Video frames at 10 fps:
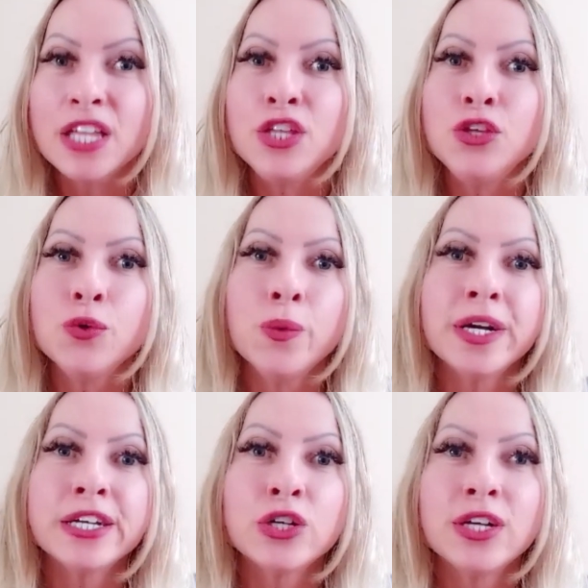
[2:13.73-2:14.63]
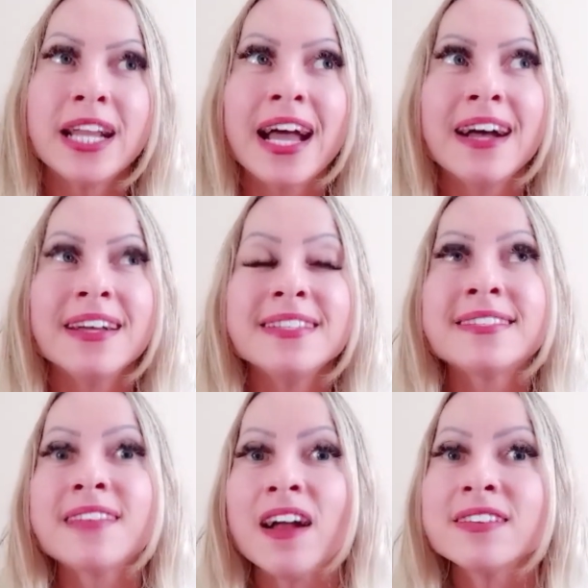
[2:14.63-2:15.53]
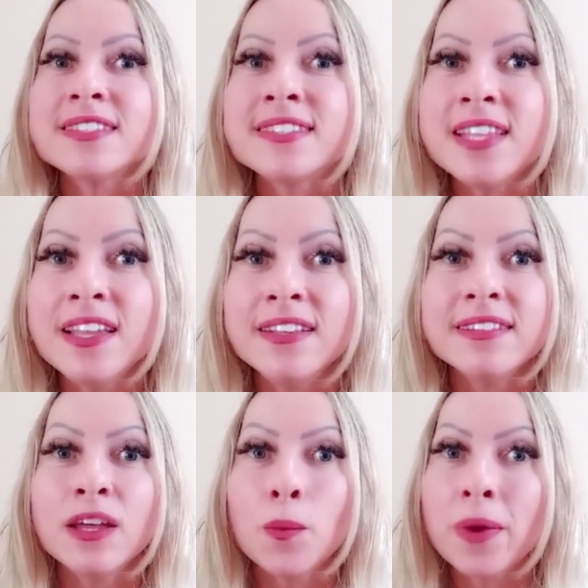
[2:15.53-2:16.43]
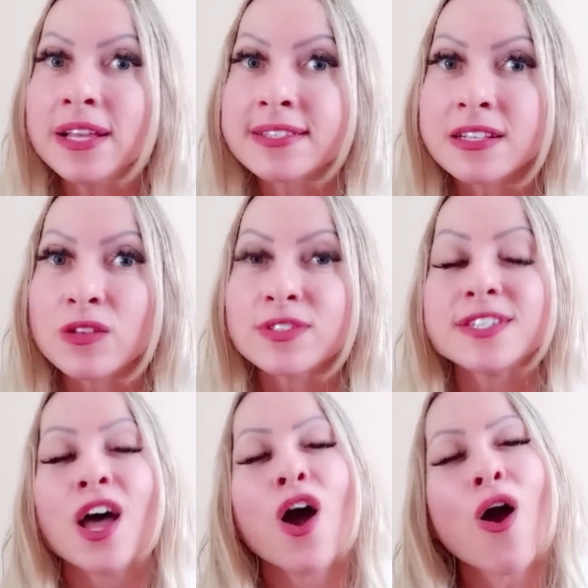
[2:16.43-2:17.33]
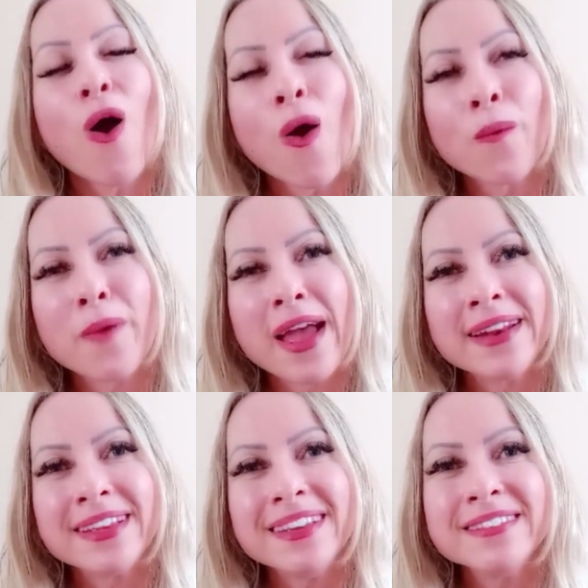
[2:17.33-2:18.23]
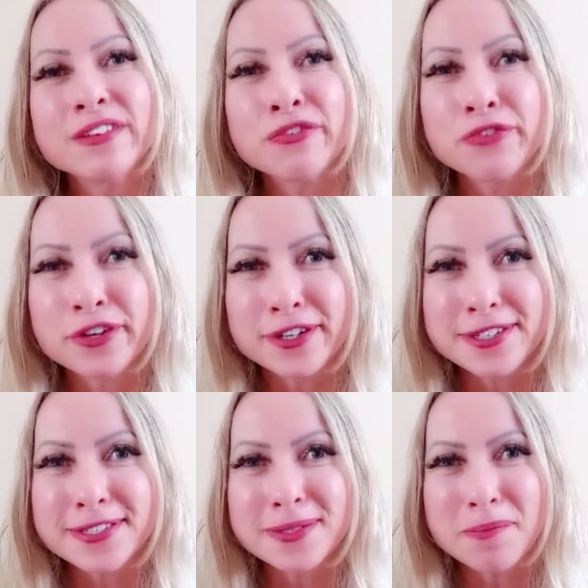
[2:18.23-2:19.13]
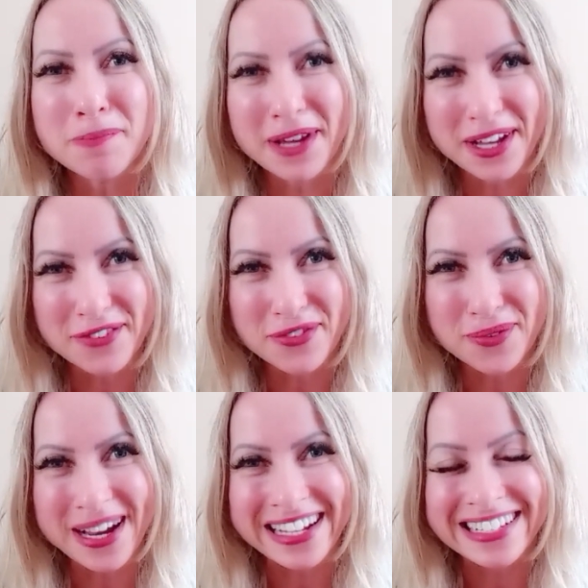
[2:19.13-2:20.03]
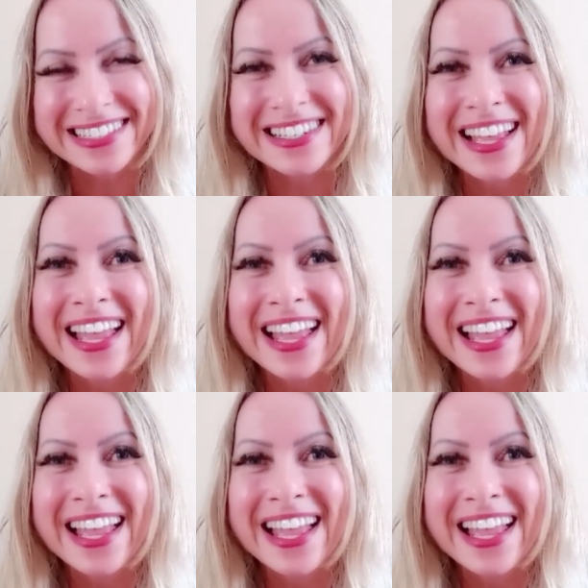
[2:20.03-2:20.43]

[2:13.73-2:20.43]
you are gonna uh, start seeing the results already in the first month, right?